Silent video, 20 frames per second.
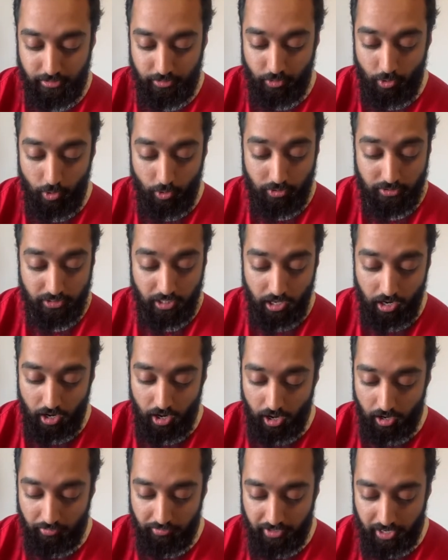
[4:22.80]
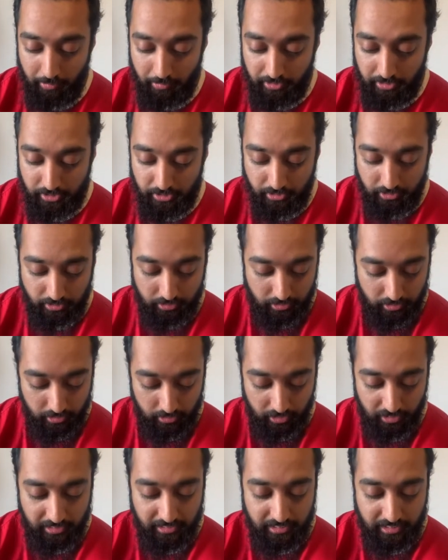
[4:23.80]
cause a lot of damage.
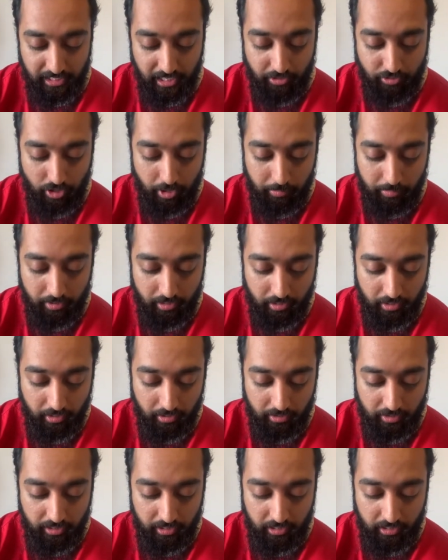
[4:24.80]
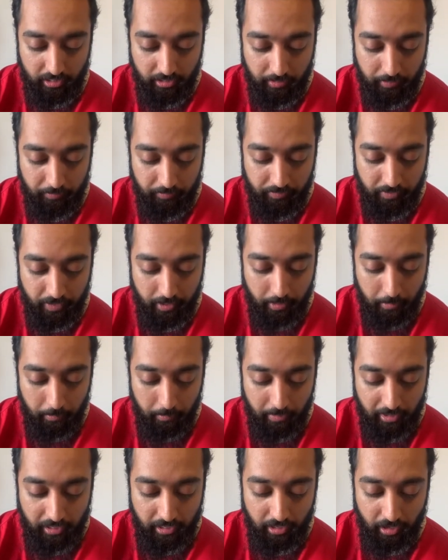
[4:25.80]
You can see I dropped the
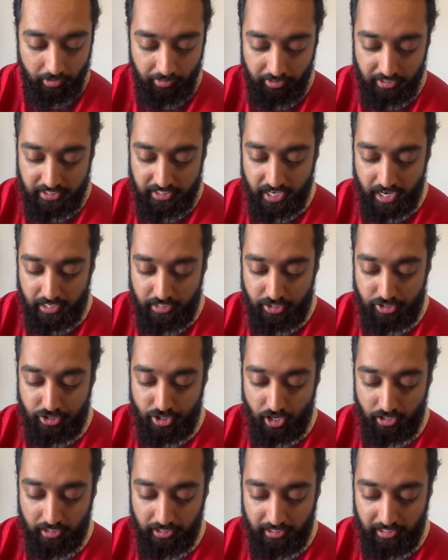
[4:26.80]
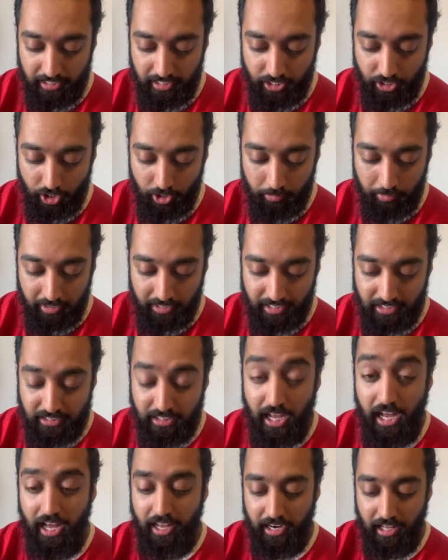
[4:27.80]
minion on this side to start the cleanup, and
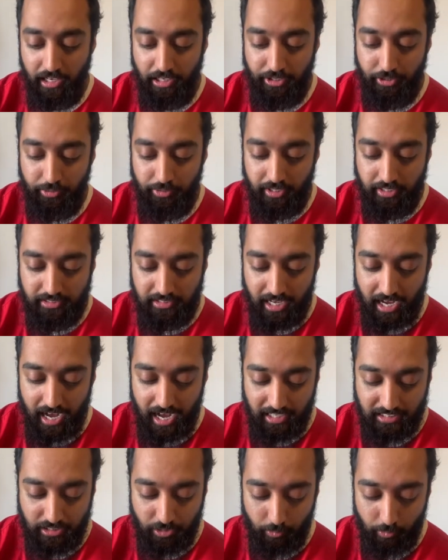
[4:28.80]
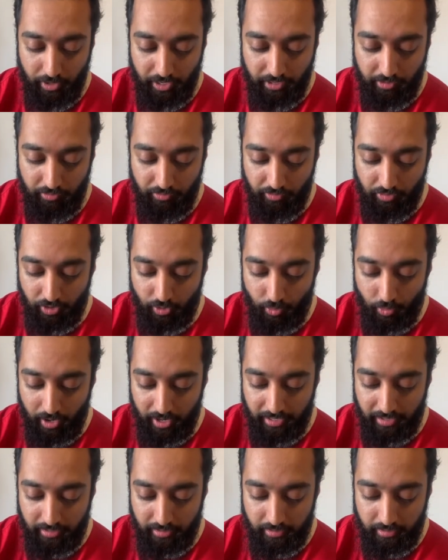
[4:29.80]
I'll do this as and when
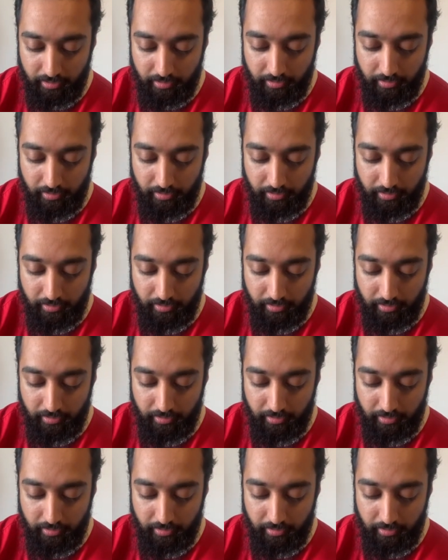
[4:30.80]
required.